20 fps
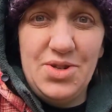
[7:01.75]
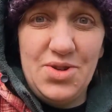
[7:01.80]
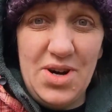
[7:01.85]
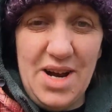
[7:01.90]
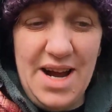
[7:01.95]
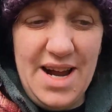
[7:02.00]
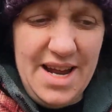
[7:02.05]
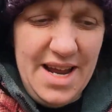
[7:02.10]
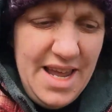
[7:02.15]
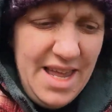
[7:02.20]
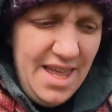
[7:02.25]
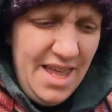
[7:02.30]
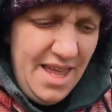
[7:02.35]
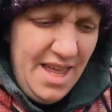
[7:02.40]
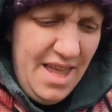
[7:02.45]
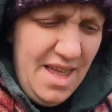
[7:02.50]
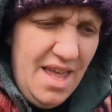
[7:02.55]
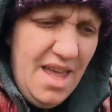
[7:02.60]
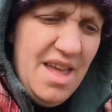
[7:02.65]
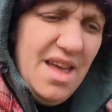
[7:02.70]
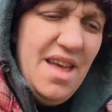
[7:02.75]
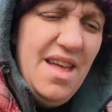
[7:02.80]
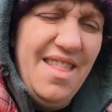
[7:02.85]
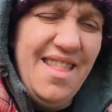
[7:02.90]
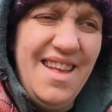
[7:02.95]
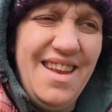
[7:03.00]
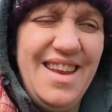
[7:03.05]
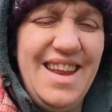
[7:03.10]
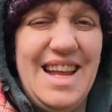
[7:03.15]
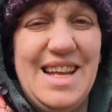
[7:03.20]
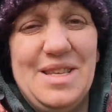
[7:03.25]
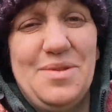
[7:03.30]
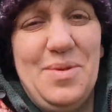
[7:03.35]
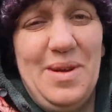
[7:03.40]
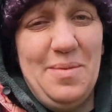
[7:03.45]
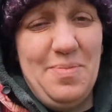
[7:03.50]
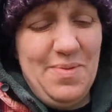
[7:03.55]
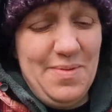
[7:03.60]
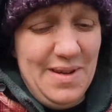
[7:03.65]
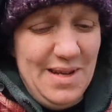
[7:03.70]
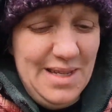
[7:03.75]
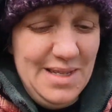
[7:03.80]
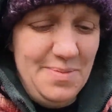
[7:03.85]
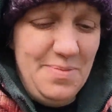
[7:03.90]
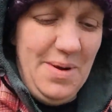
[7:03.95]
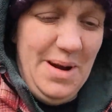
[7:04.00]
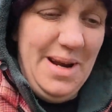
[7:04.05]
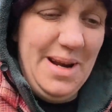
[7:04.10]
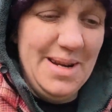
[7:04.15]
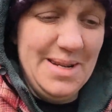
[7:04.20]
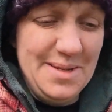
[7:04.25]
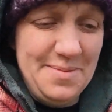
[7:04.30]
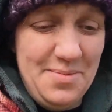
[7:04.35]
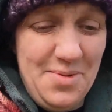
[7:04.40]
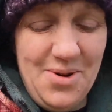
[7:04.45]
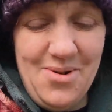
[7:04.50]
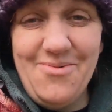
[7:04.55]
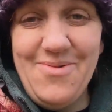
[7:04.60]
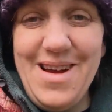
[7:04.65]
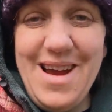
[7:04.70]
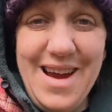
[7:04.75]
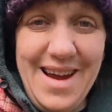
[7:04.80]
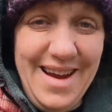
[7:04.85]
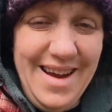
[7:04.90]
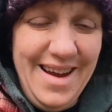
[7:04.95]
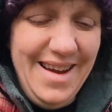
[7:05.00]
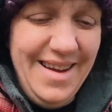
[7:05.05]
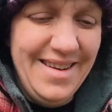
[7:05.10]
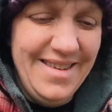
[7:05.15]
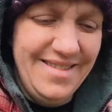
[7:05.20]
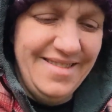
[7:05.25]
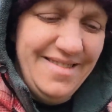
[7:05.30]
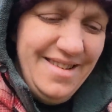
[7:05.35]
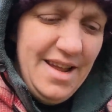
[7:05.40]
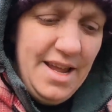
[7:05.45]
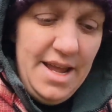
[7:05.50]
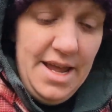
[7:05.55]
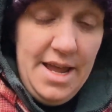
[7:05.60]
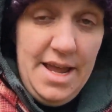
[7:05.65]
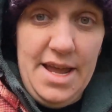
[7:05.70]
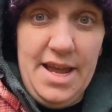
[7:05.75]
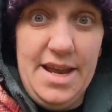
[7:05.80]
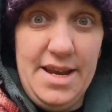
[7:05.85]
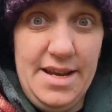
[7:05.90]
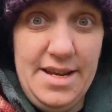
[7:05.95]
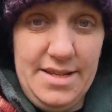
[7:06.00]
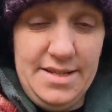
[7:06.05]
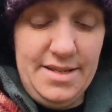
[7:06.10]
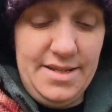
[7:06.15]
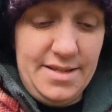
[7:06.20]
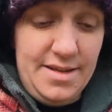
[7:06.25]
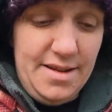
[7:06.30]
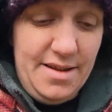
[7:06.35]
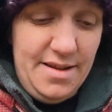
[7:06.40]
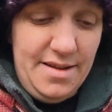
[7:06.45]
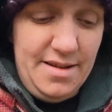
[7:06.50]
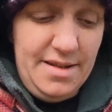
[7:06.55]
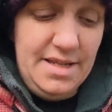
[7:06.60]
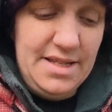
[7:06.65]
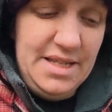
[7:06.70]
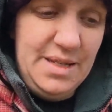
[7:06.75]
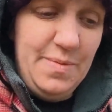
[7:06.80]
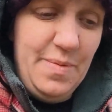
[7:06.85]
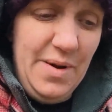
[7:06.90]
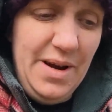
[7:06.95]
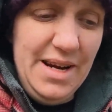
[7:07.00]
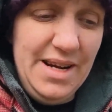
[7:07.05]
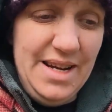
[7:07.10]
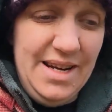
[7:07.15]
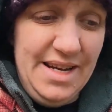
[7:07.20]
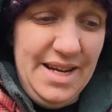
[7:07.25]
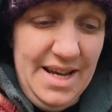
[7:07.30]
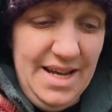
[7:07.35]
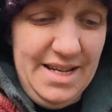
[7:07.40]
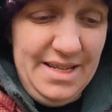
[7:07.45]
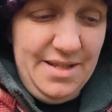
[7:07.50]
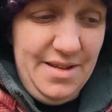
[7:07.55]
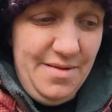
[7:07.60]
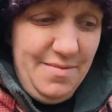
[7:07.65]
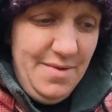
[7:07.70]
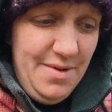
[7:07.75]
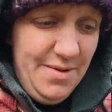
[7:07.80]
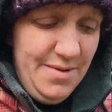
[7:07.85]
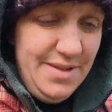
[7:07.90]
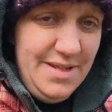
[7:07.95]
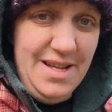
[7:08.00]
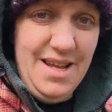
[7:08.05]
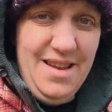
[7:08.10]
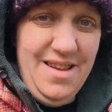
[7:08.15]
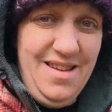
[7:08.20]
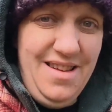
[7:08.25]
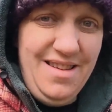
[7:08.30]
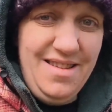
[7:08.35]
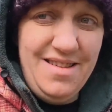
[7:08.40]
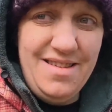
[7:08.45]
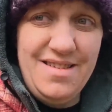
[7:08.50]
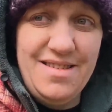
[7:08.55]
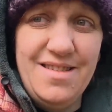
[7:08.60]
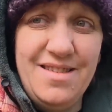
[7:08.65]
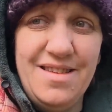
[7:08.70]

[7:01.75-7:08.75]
dry. And then next week is bringing us more rain. It is spring, I guess, almost, huh?